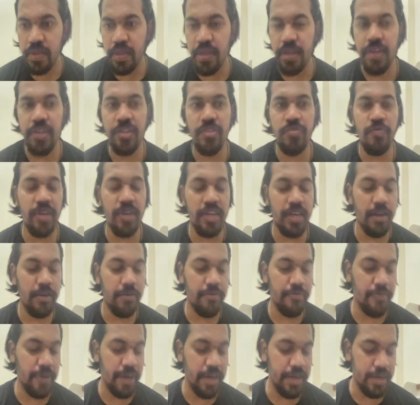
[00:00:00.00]
It's working
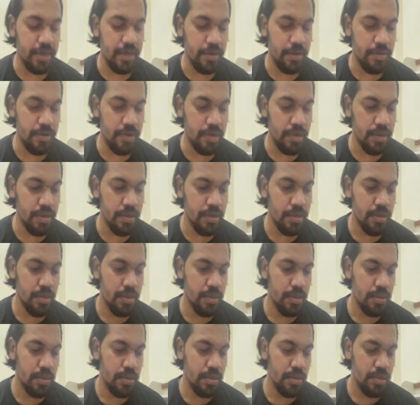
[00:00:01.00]
fine now, huh?
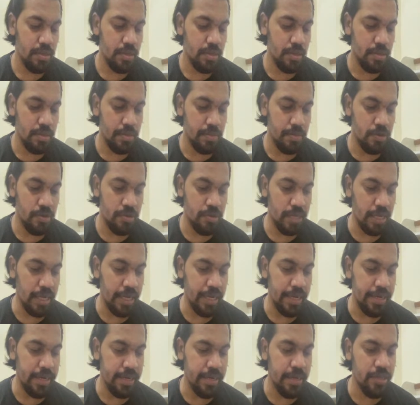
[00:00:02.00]
Because I
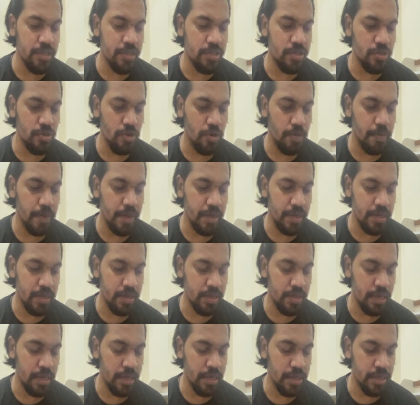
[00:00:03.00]
didn't stop at
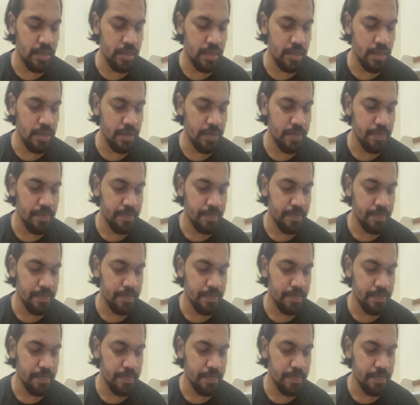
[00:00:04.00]
it, anything, yeah?